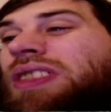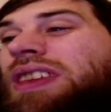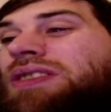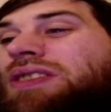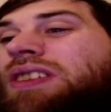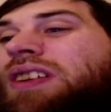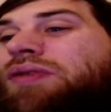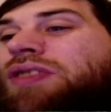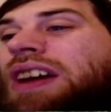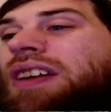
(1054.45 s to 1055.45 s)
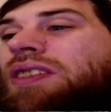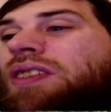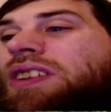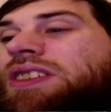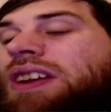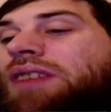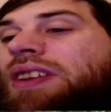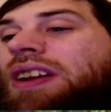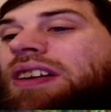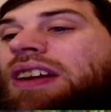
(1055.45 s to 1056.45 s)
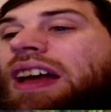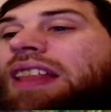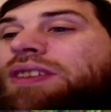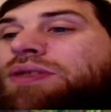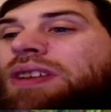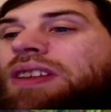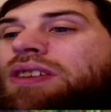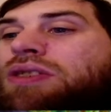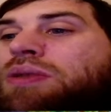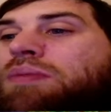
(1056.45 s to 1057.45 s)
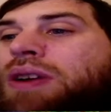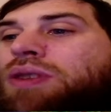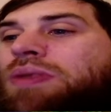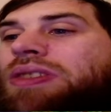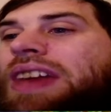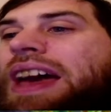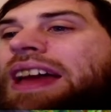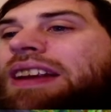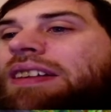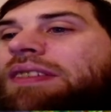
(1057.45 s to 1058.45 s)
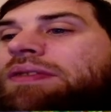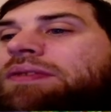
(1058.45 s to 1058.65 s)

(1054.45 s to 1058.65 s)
and there's not enough day or night stuff in our colours really to do much with that.